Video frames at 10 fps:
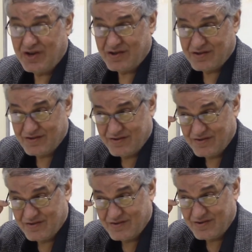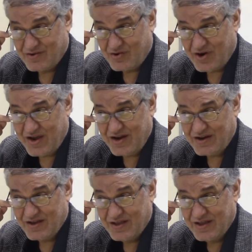all right?
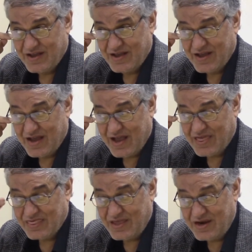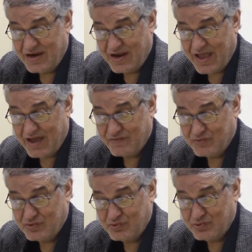And then have to
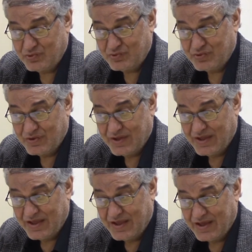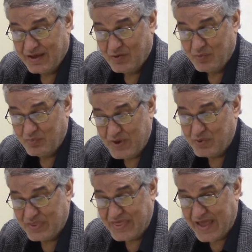be with that
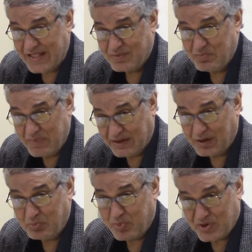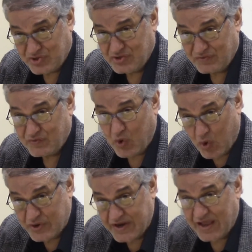mental process of coding and
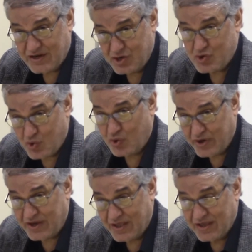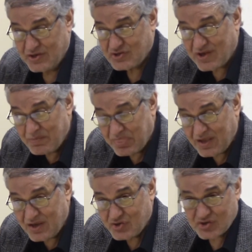decoding, something is coming
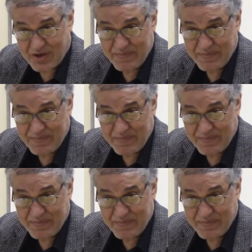in.